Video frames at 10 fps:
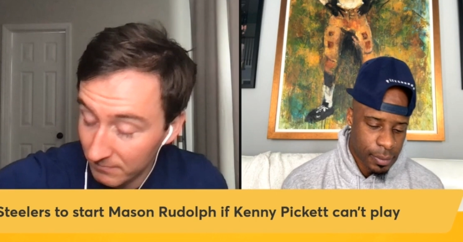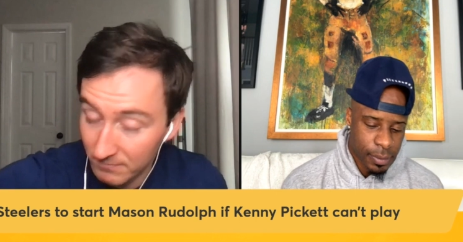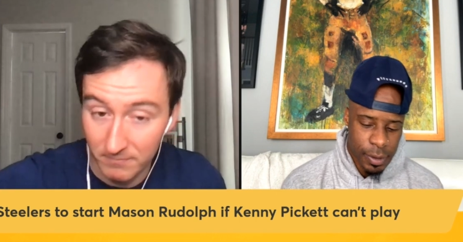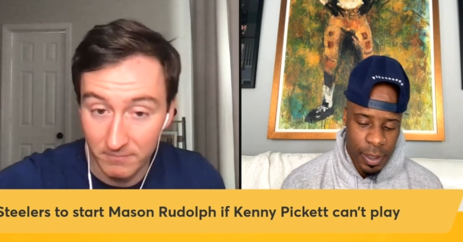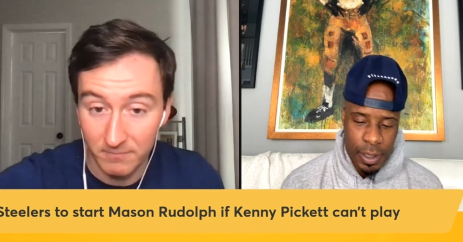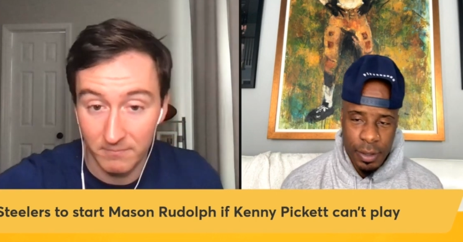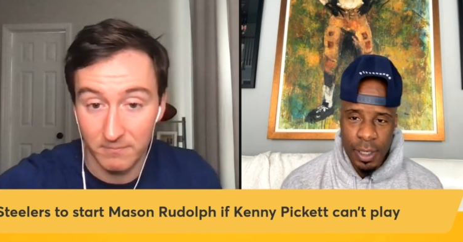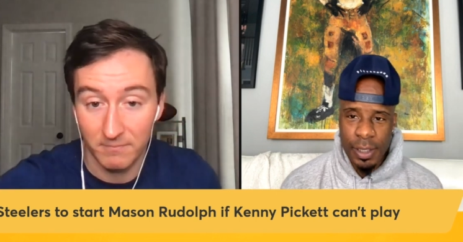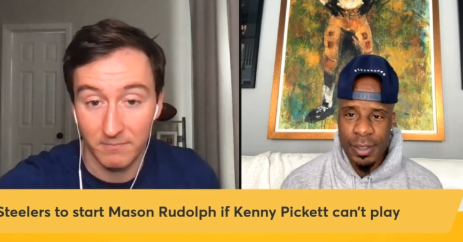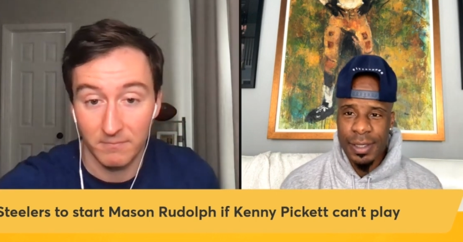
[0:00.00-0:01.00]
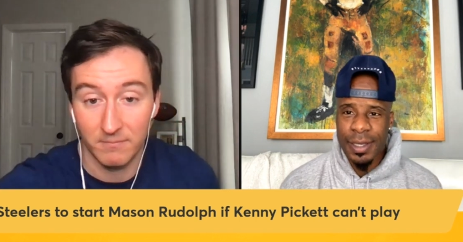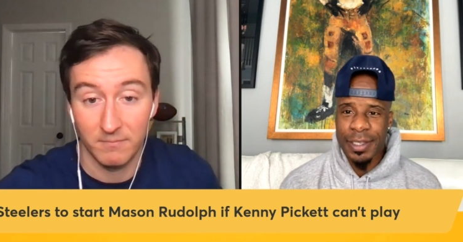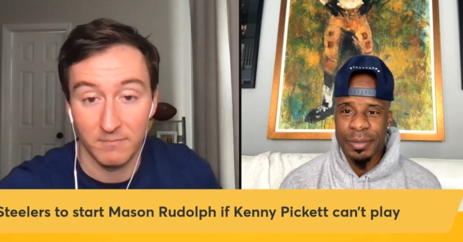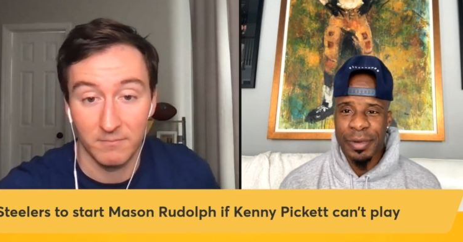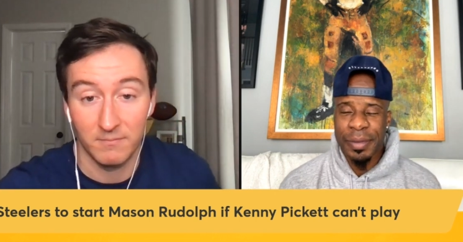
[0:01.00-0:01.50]
Speaker 1: You know, that's that's
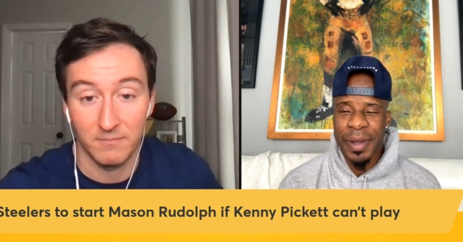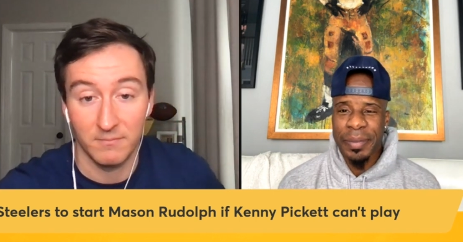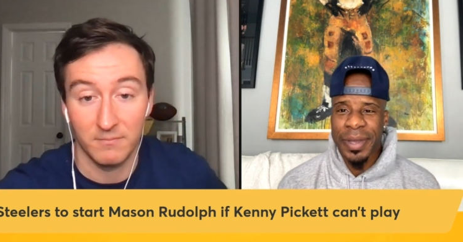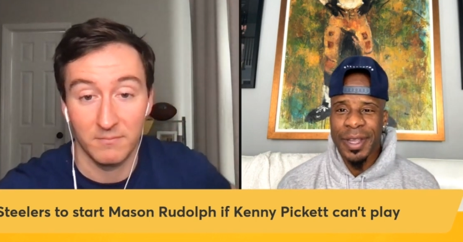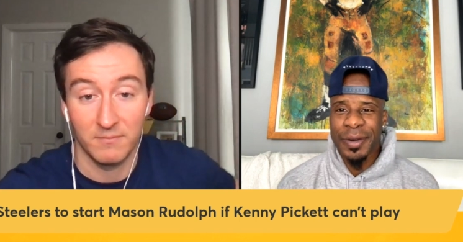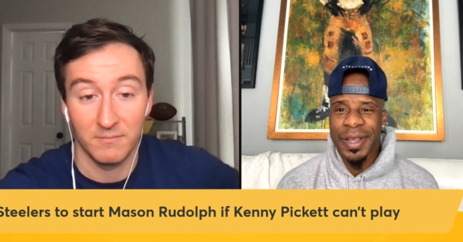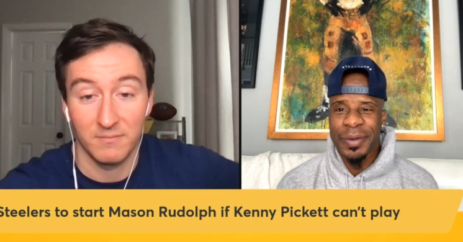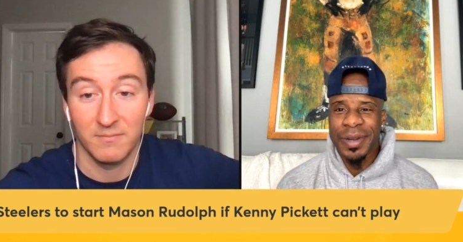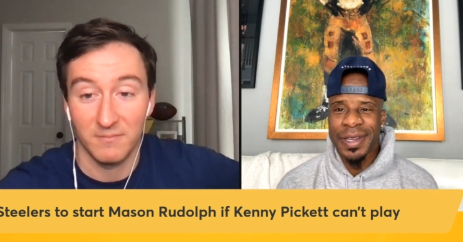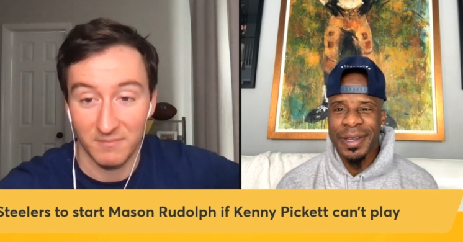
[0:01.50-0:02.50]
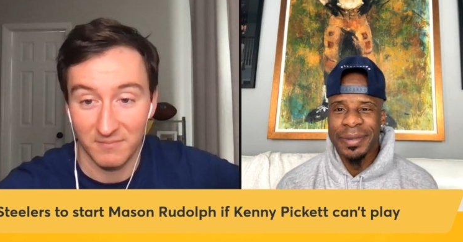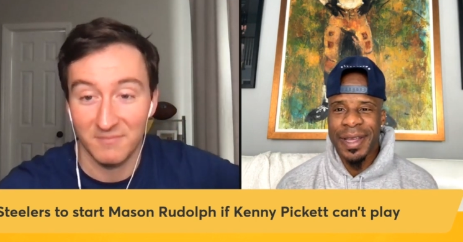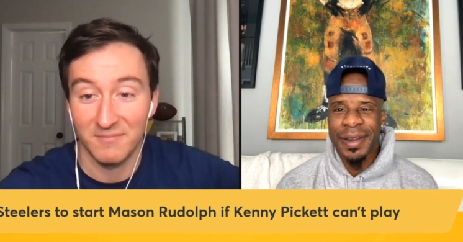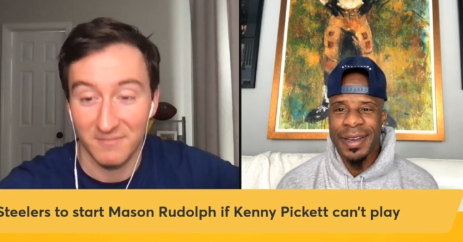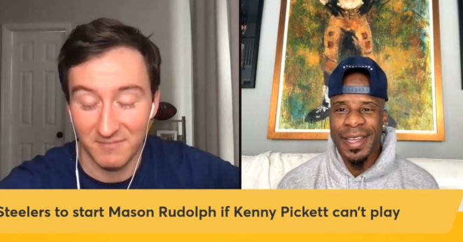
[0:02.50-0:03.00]
above my pay grade when it comes
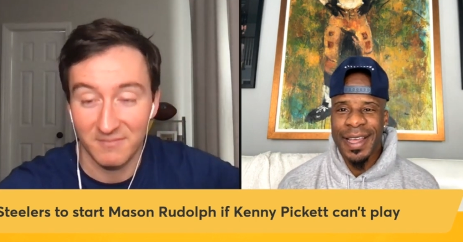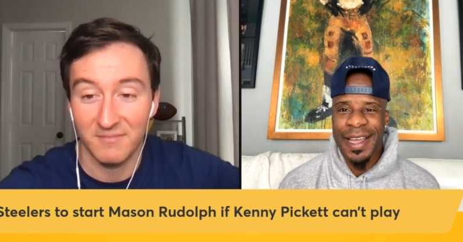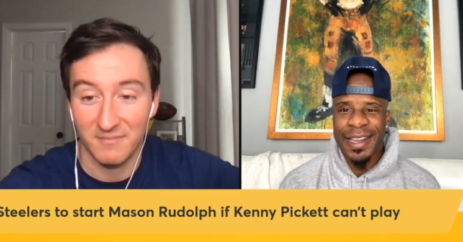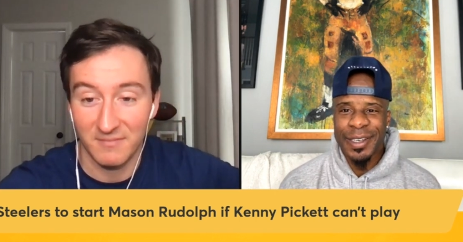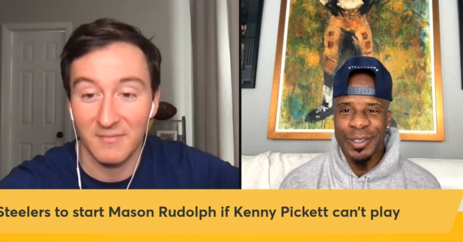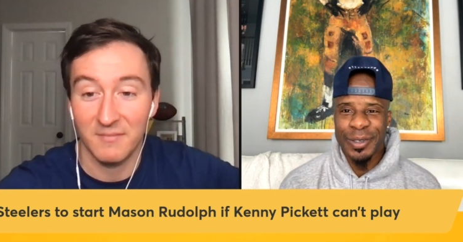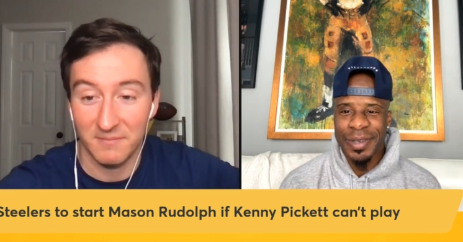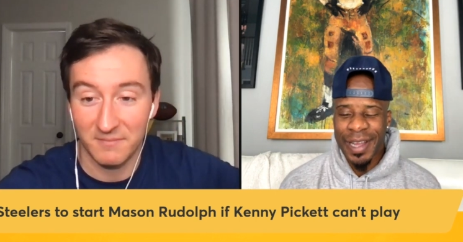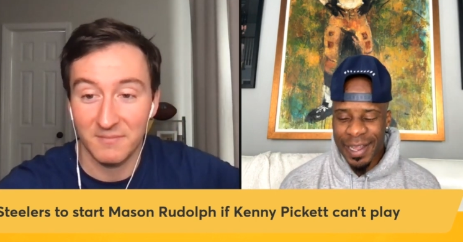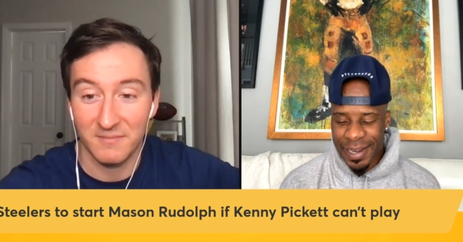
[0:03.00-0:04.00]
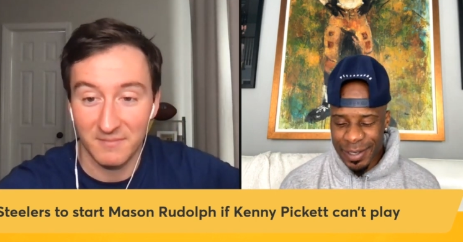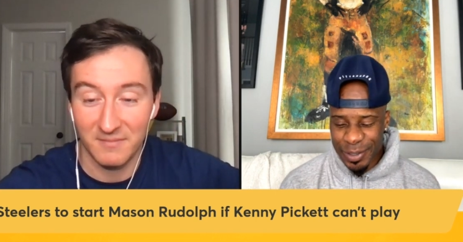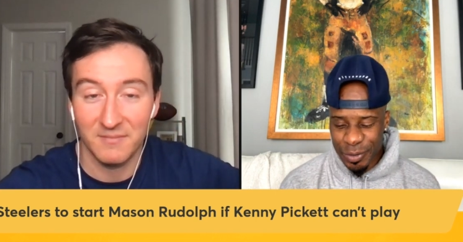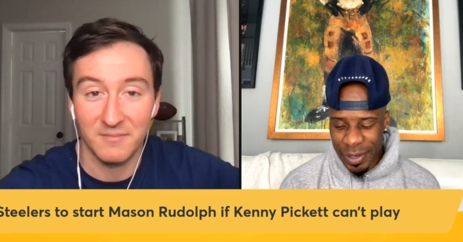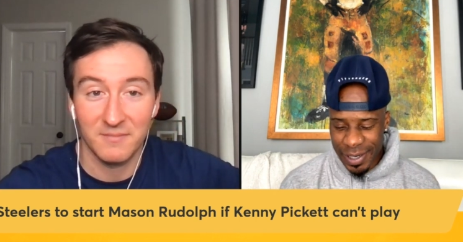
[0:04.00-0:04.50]
down to that. I'll let you I'll let
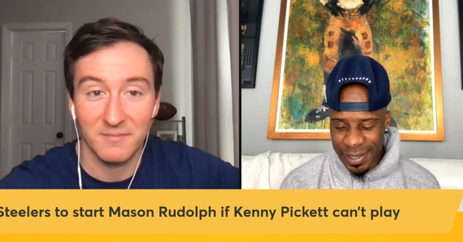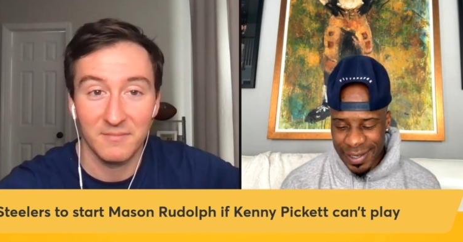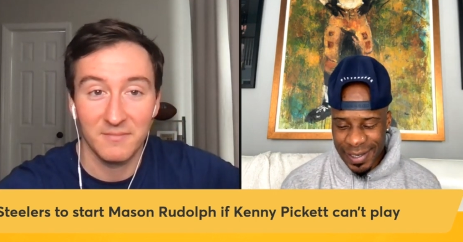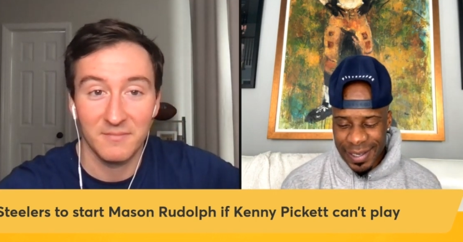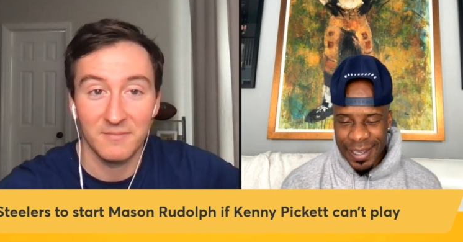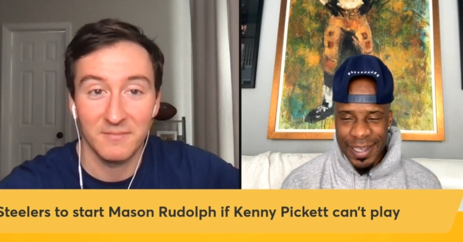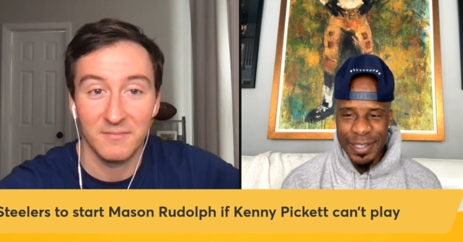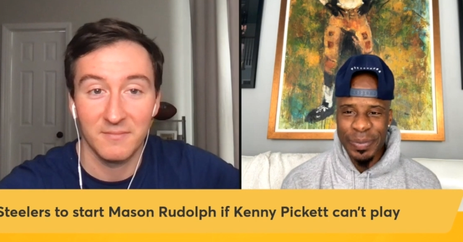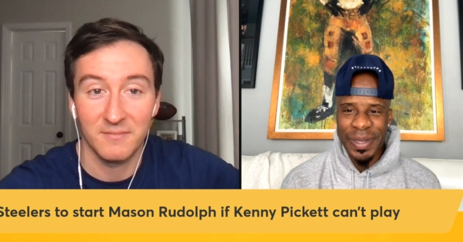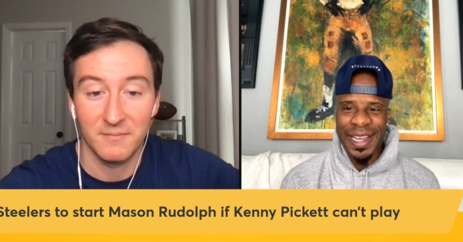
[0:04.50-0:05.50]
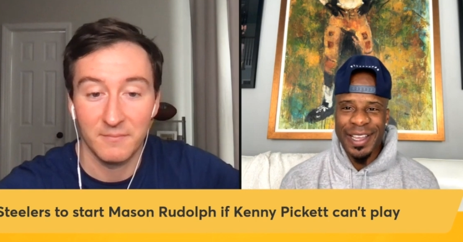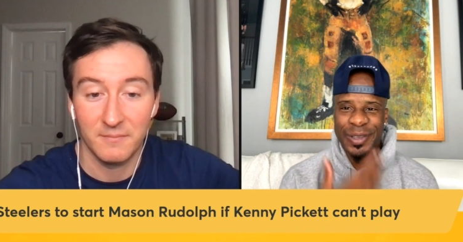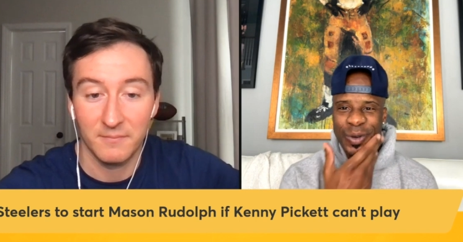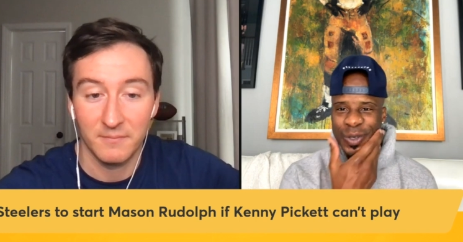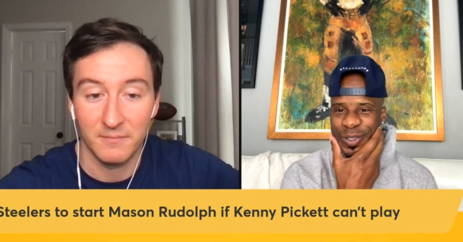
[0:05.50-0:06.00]
you run it and spin it how
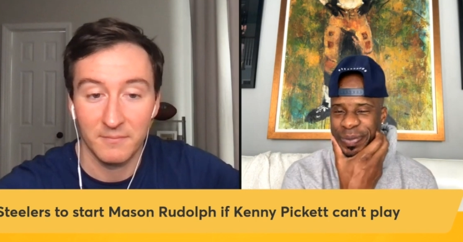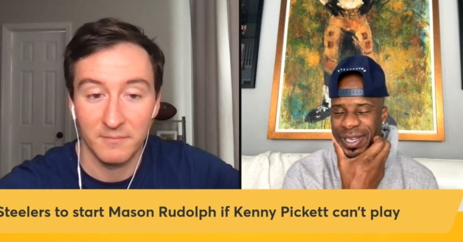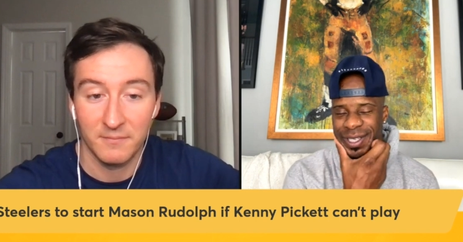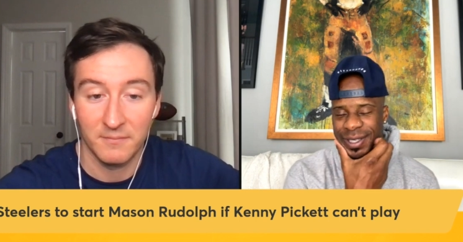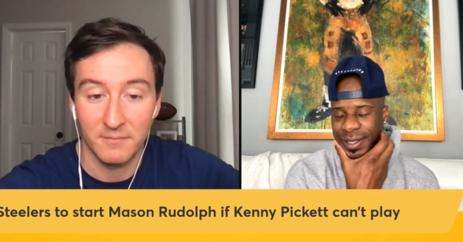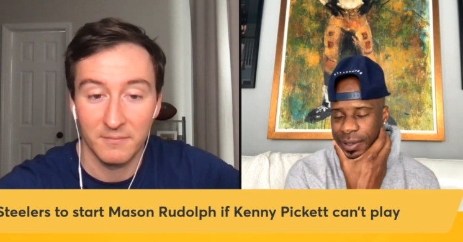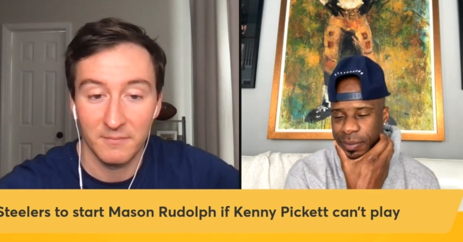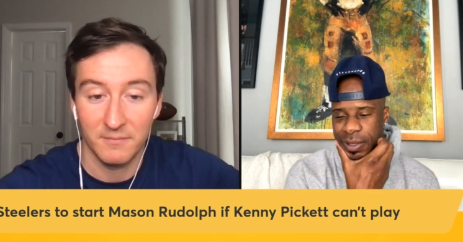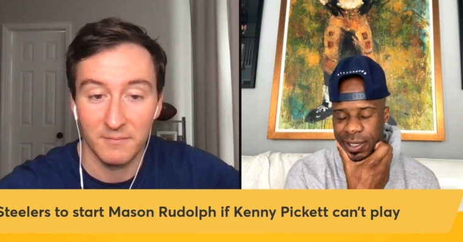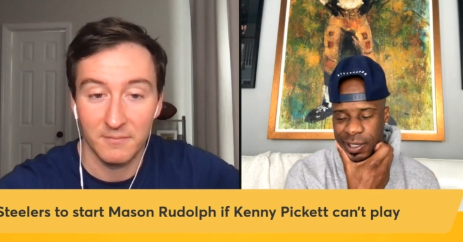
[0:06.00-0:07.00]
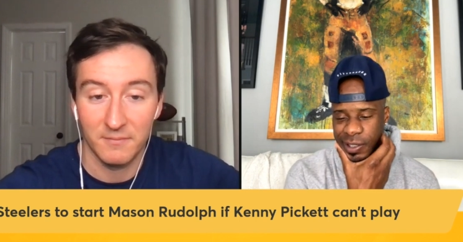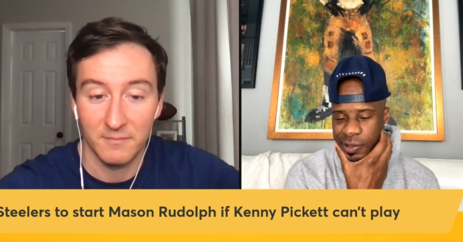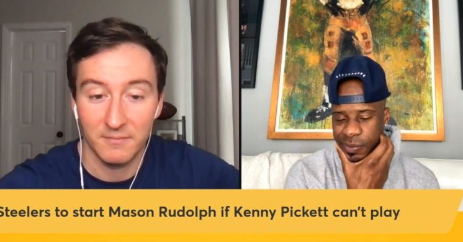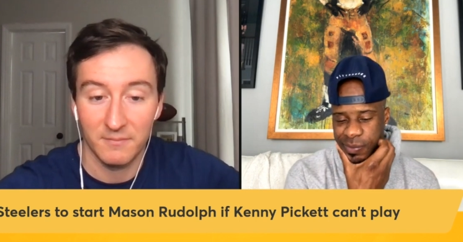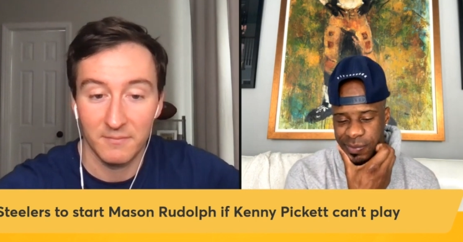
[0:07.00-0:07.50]
you want to spin it. But um